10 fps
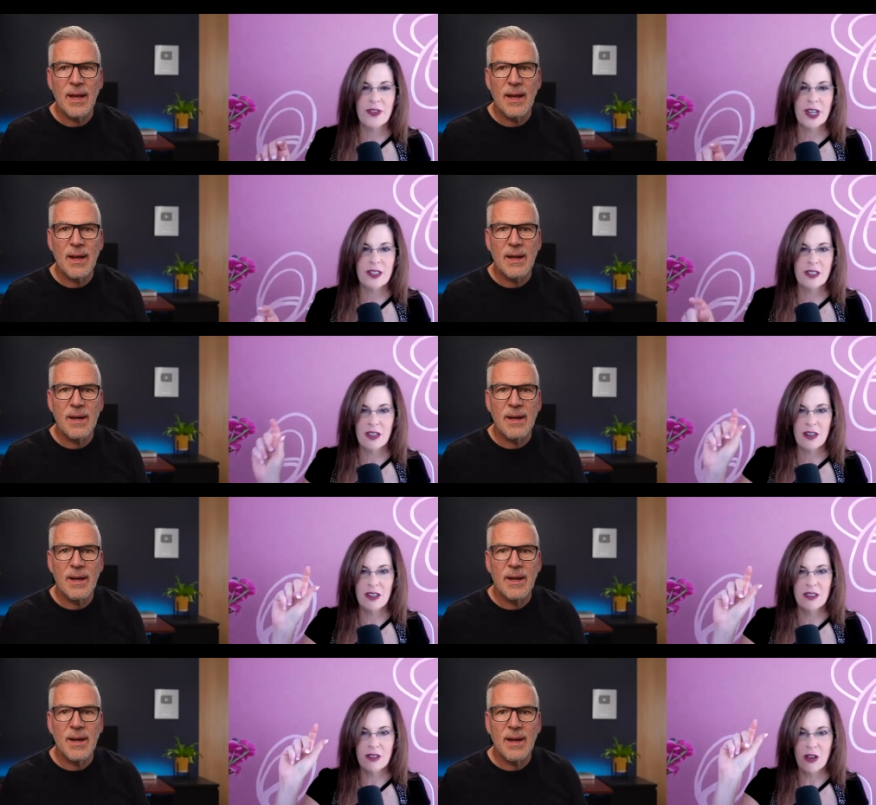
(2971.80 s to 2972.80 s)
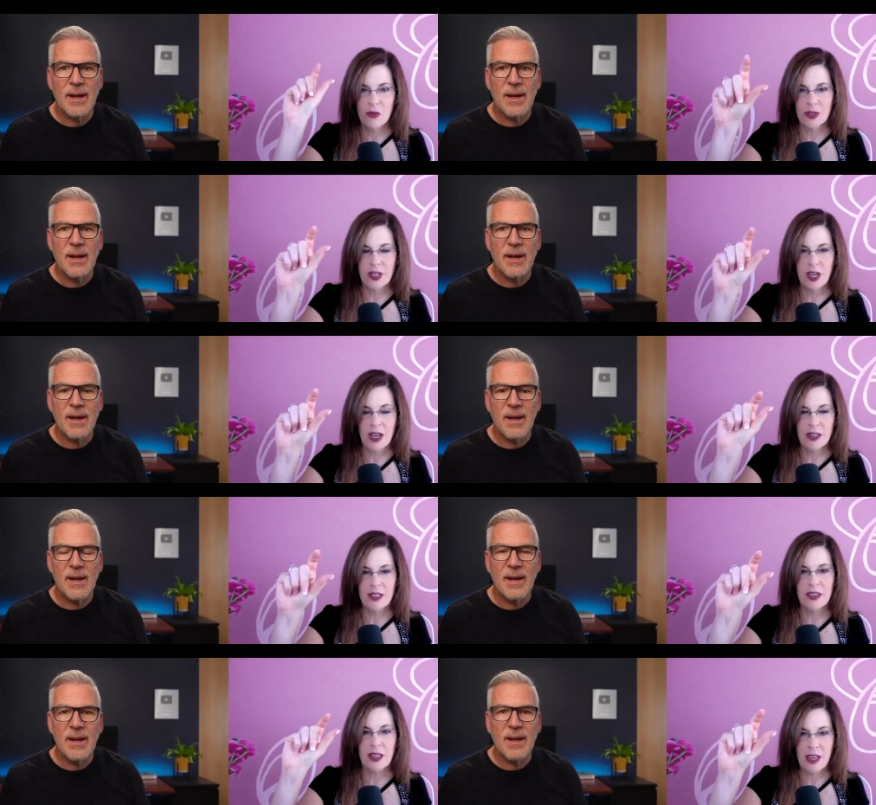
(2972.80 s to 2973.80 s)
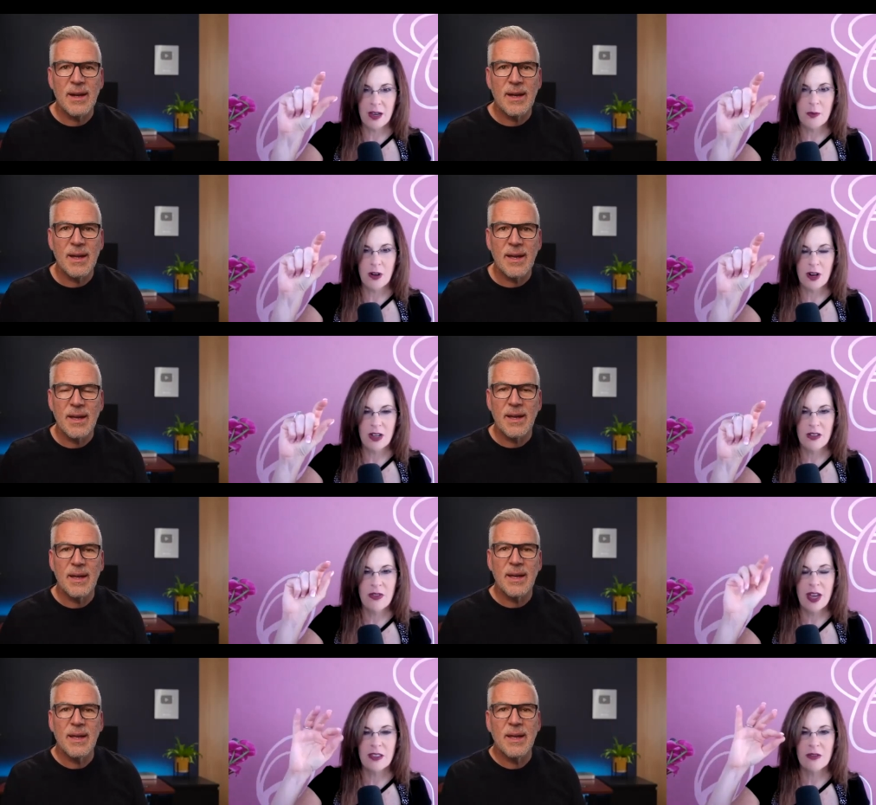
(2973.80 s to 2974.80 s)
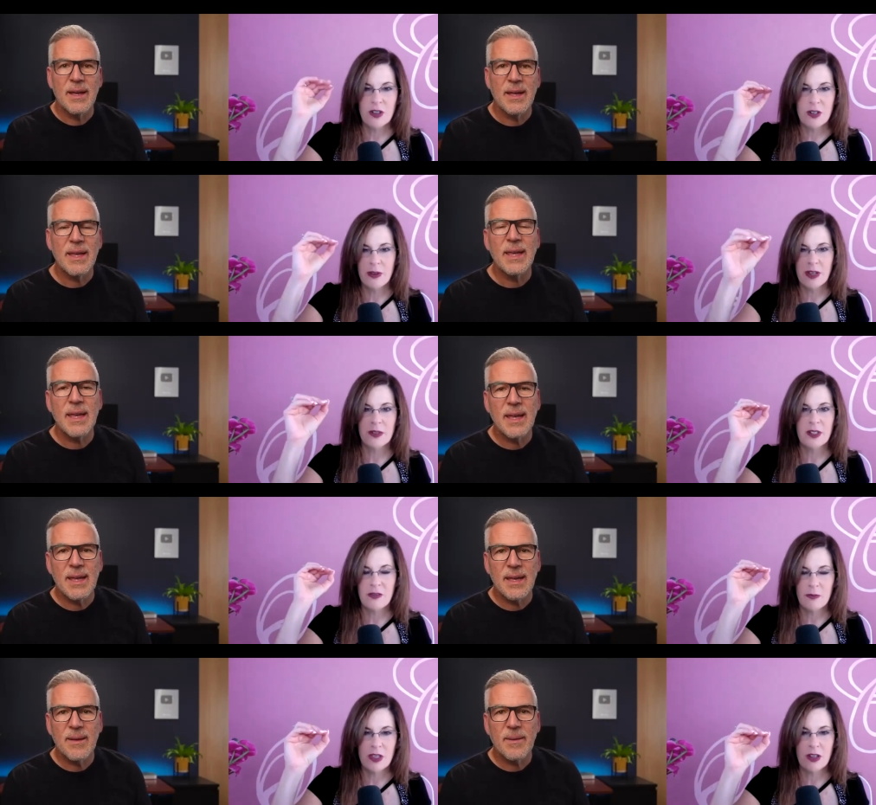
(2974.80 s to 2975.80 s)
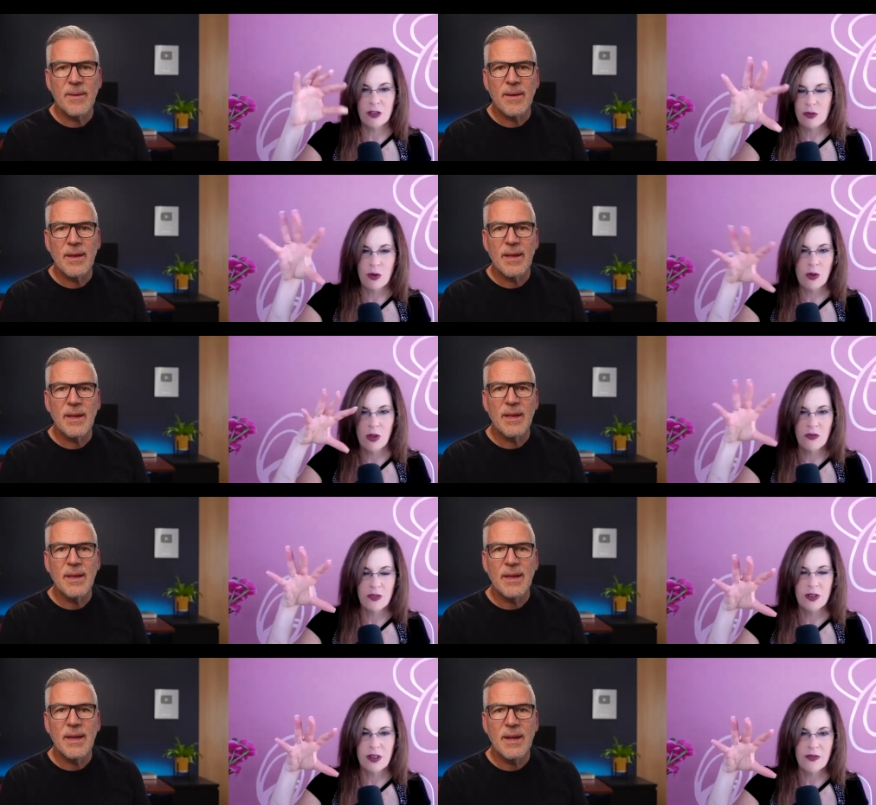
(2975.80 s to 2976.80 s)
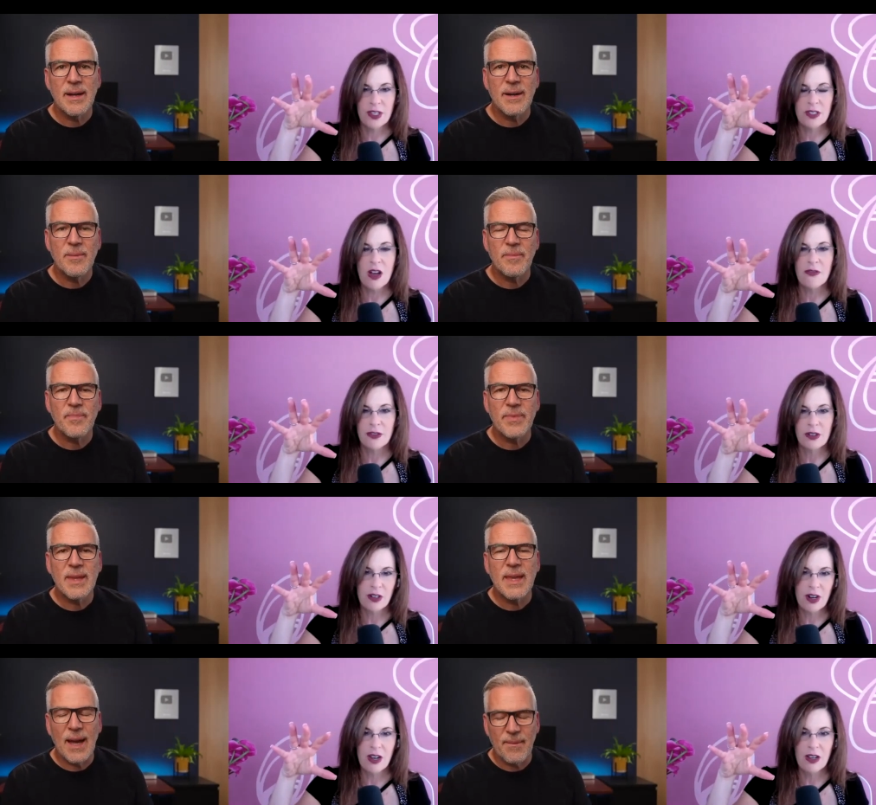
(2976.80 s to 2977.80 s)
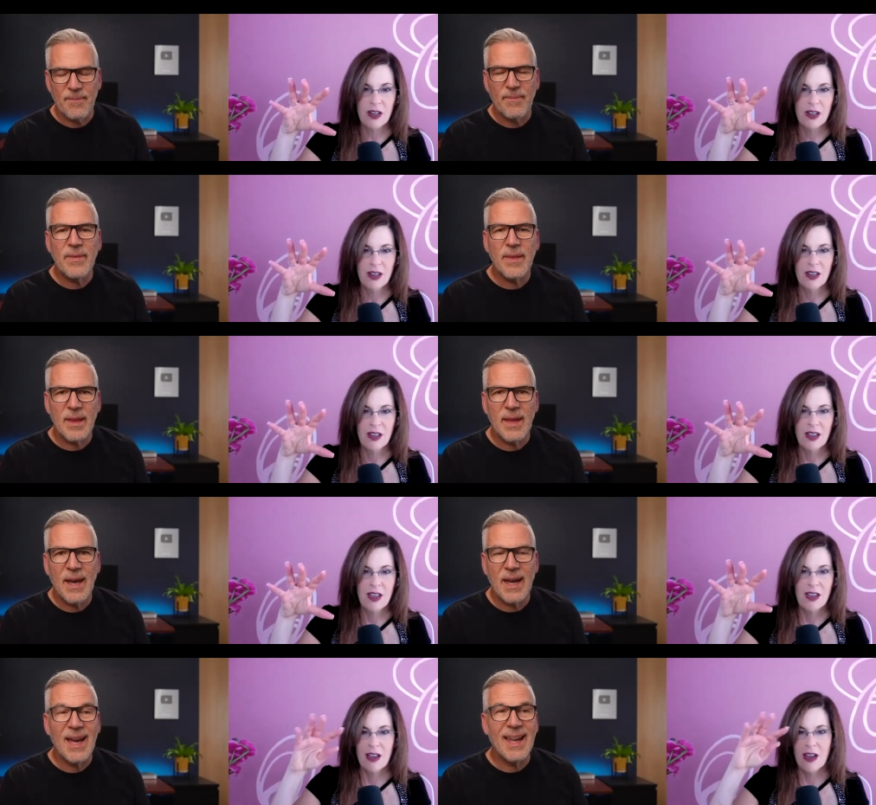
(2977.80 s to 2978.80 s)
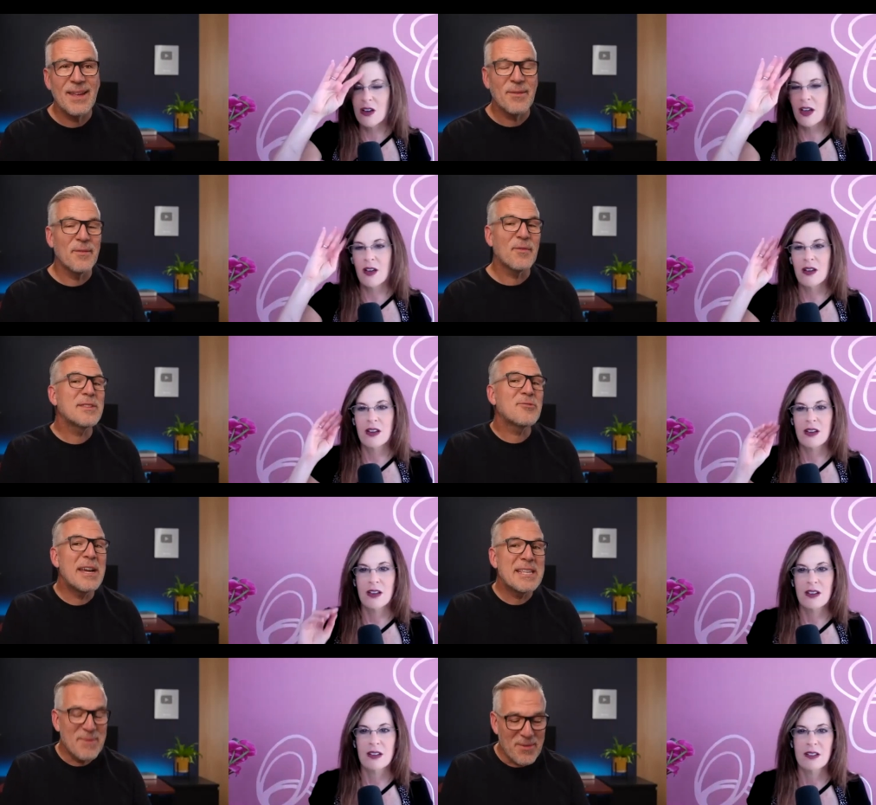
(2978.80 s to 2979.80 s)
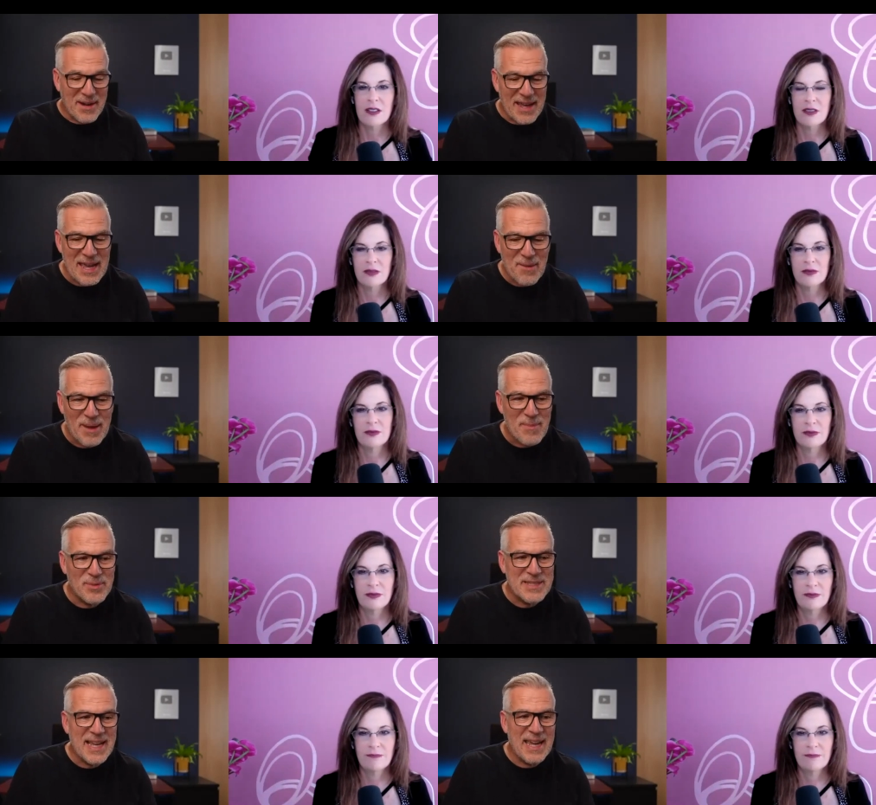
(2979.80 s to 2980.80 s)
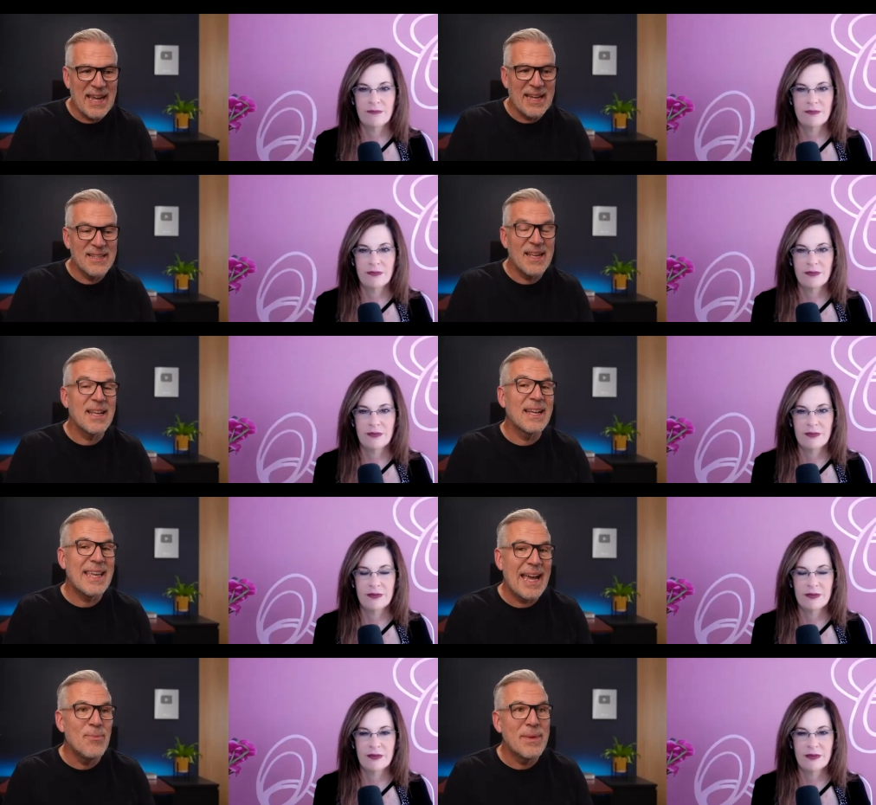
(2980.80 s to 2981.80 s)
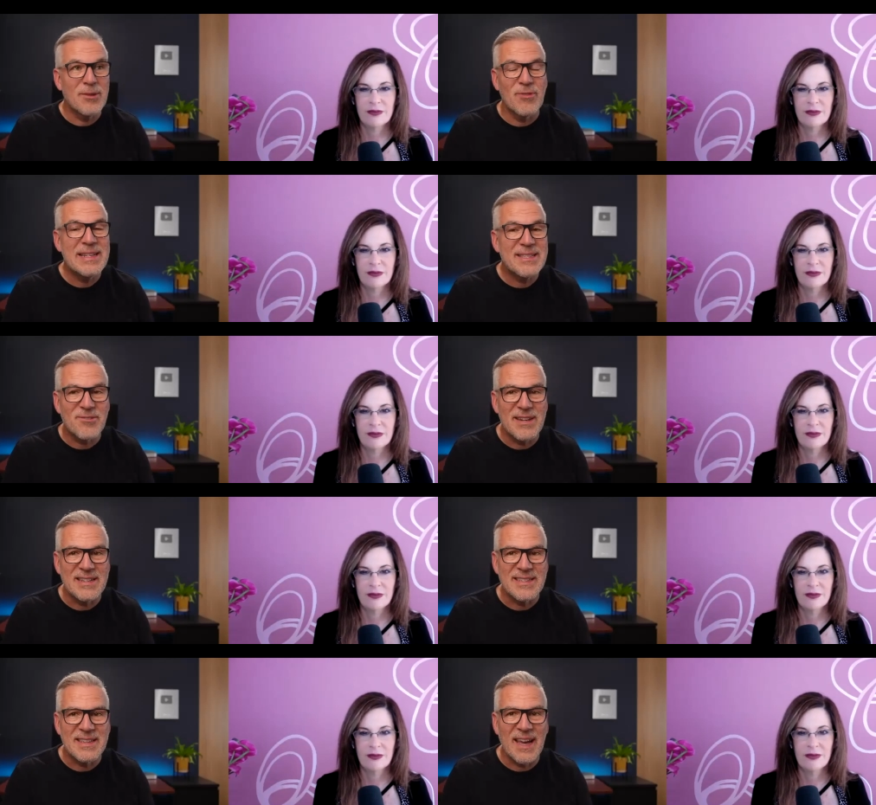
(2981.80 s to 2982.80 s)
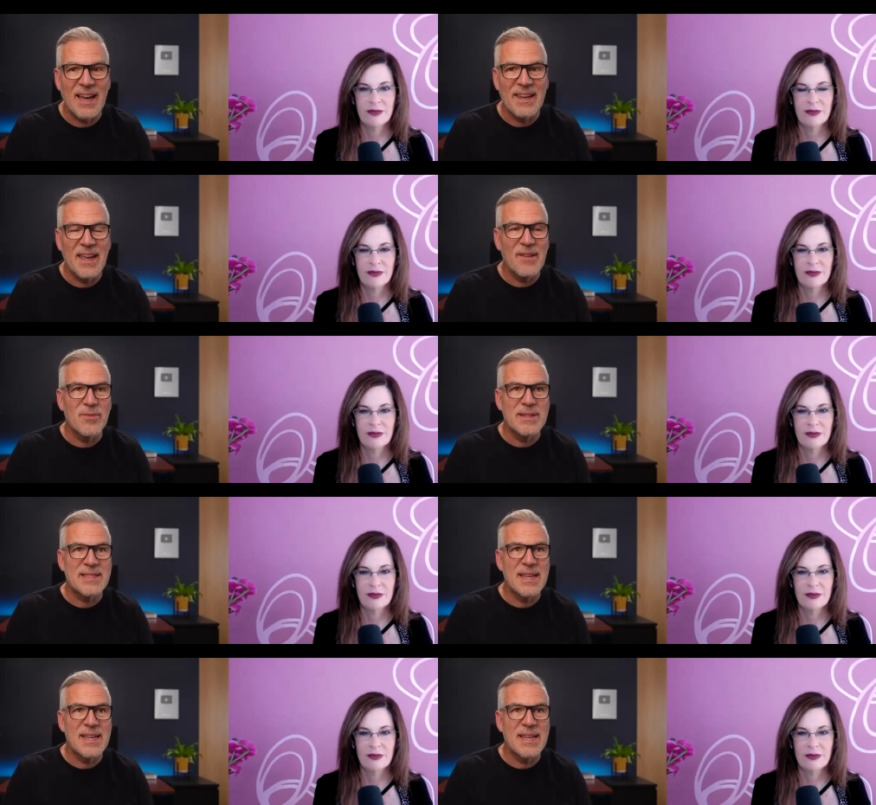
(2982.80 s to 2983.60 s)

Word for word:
Speaker 1: fix it. It's only I need the camera that's going to be able to give me the control over if it's softer or not.
Speaker 2: Yeah. Uh, okay. And it frustrates me when I hear people saying, again, with green screens and that, and everyone